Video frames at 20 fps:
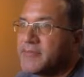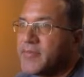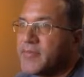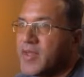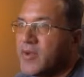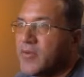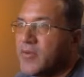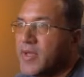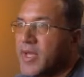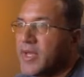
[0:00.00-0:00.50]

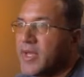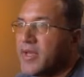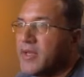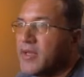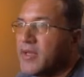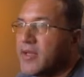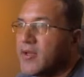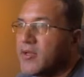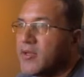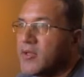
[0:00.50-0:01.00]

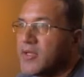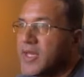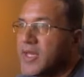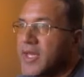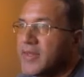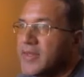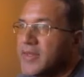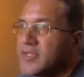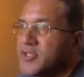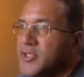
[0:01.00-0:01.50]
Okay, it looked
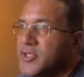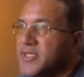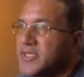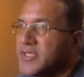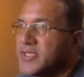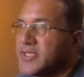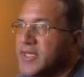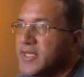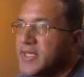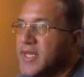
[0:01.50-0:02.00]
like this. You can
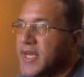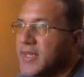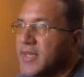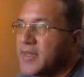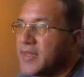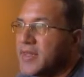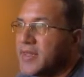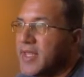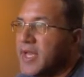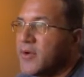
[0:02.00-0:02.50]
see
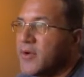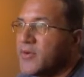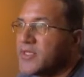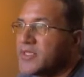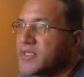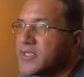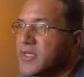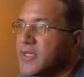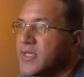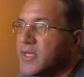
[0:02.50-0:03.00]
that now
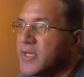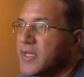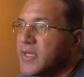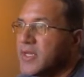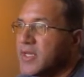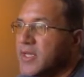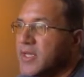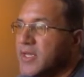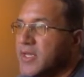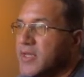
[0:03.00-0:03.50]
it's
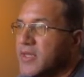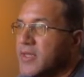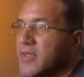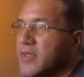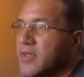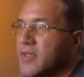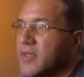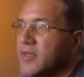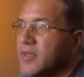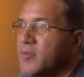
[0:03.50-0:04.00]

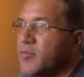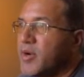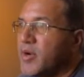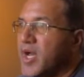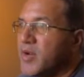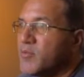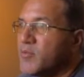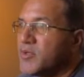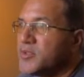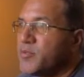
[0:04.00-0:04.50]
the
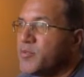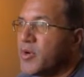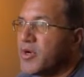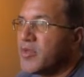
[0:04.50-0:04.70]
bottommost part of